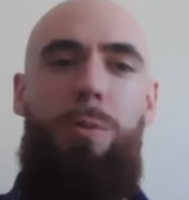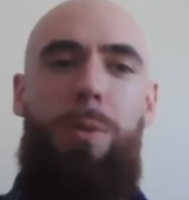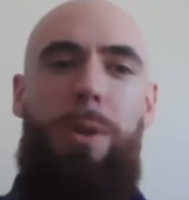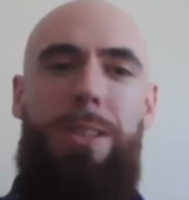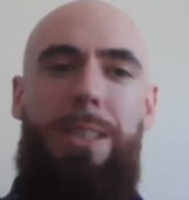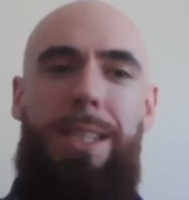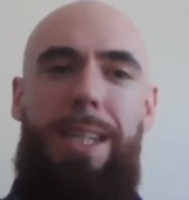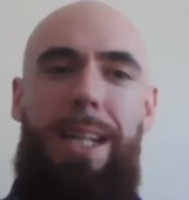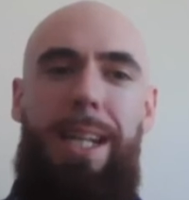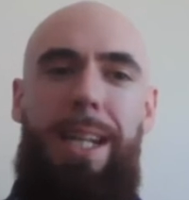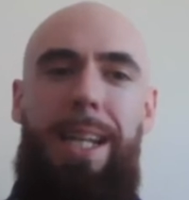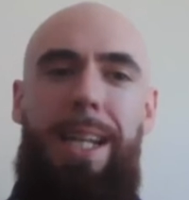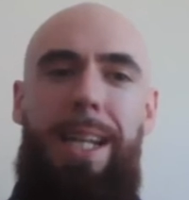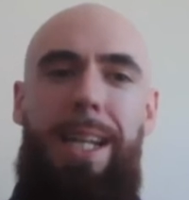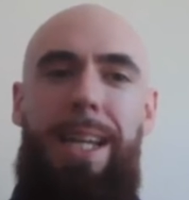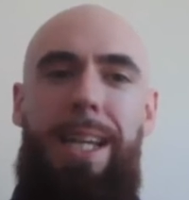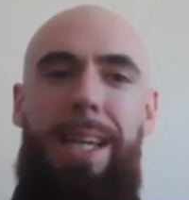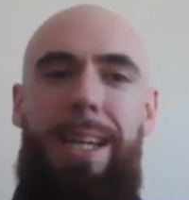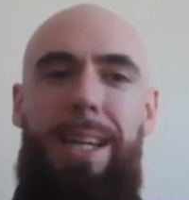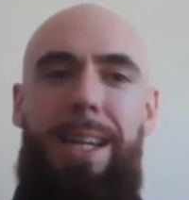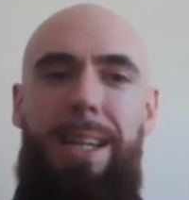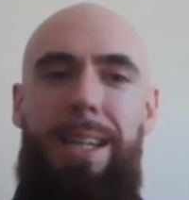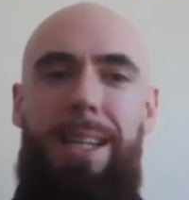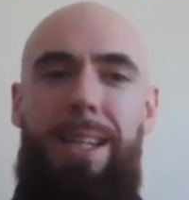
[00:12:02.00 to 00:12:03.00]
which is clearly
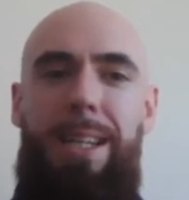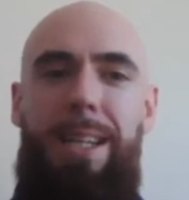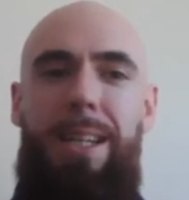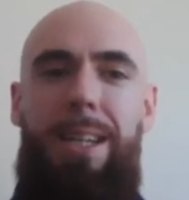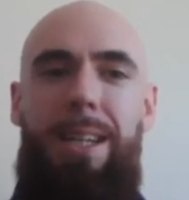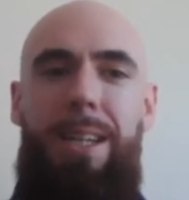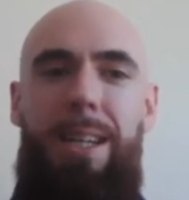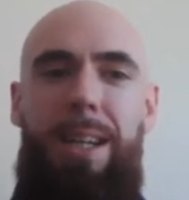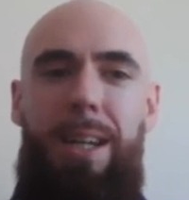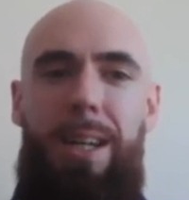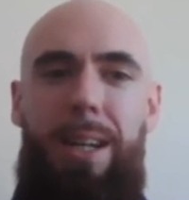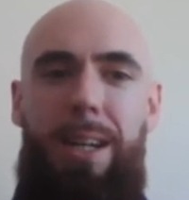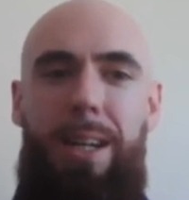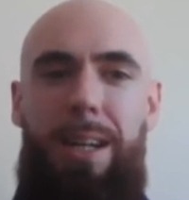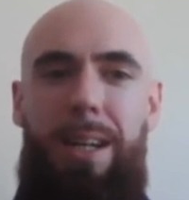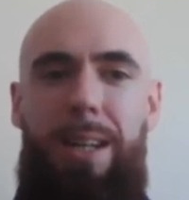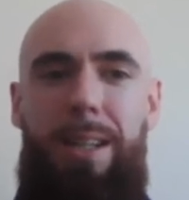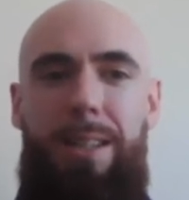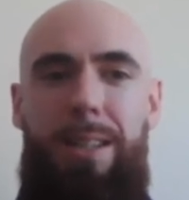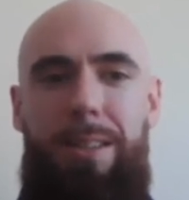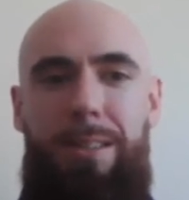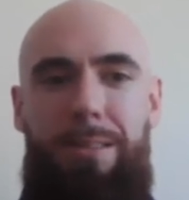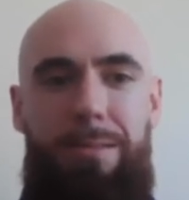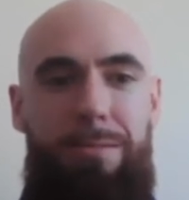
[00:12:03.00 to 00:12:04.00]

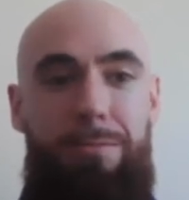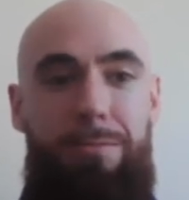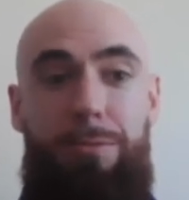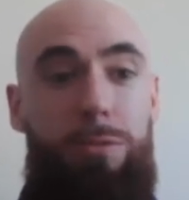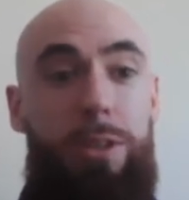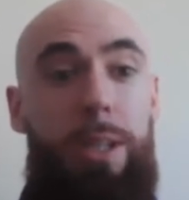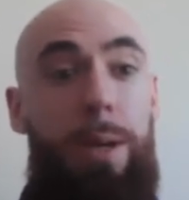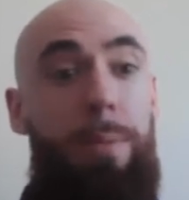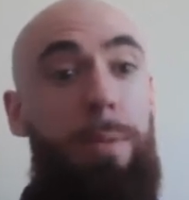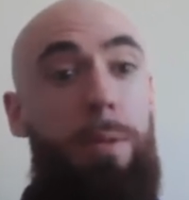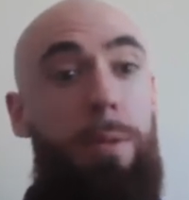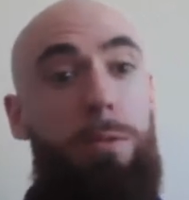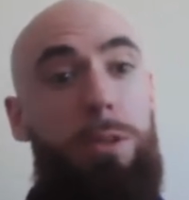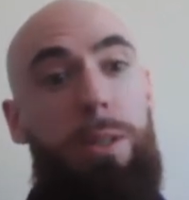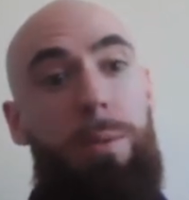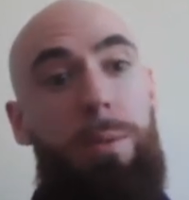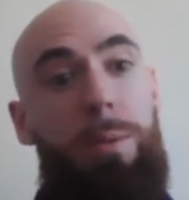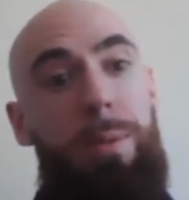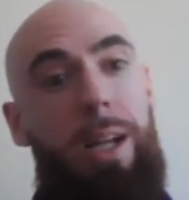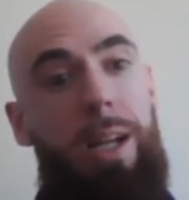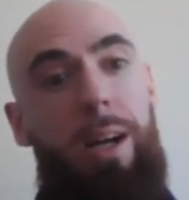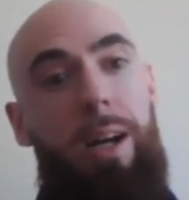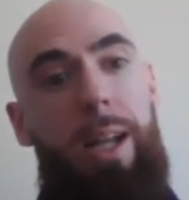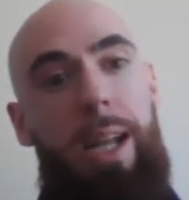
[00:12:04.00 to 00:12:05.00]
something that
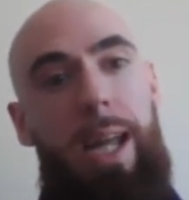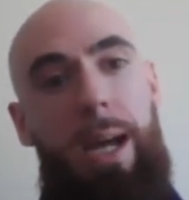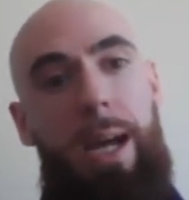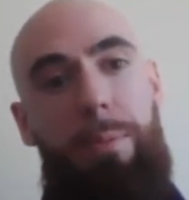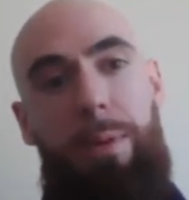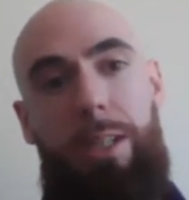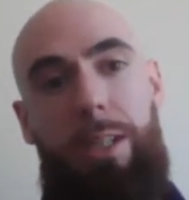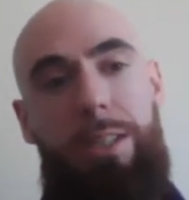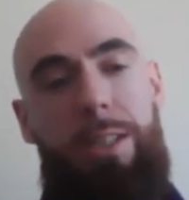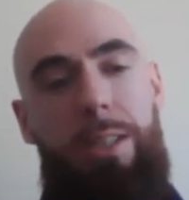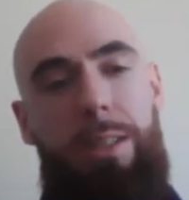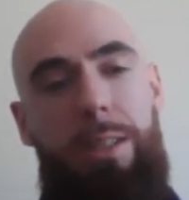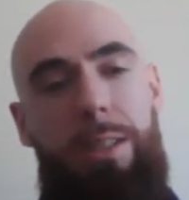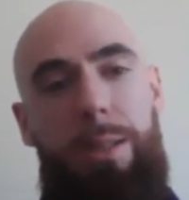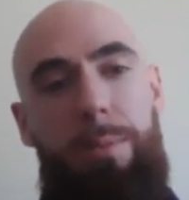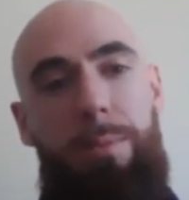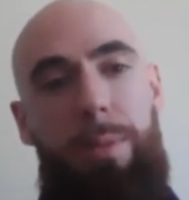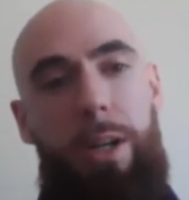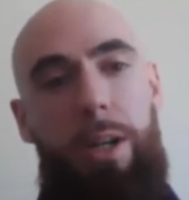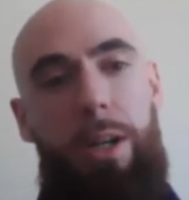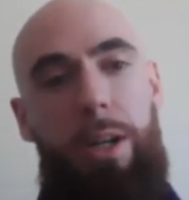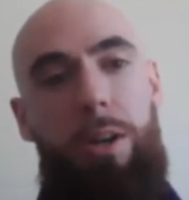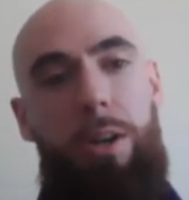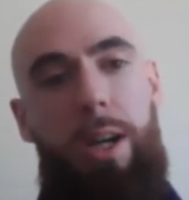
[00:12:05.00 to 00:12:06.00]
simply can't happen. It's
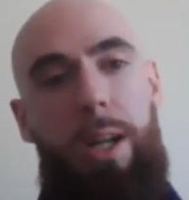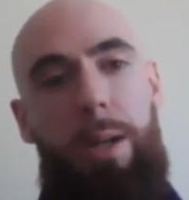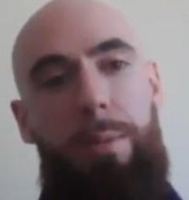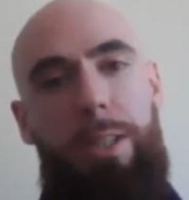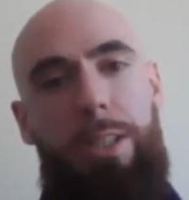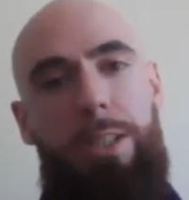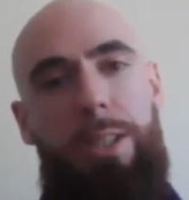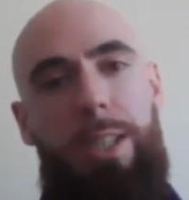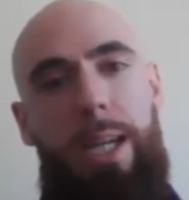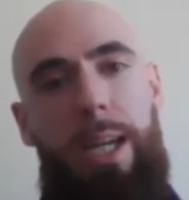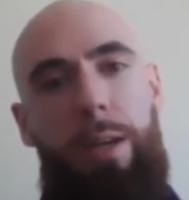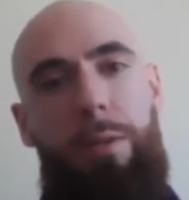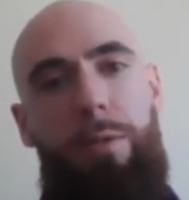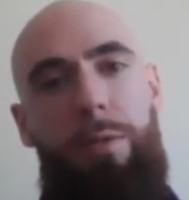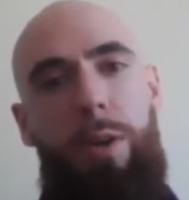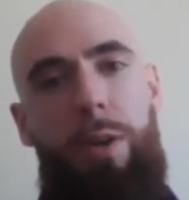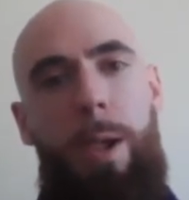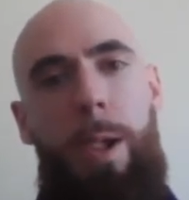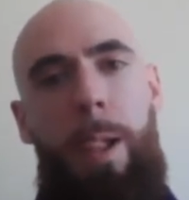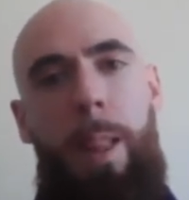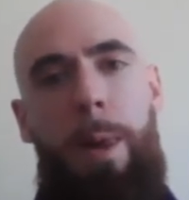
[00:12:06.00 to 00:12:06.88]
simply not going to be safe.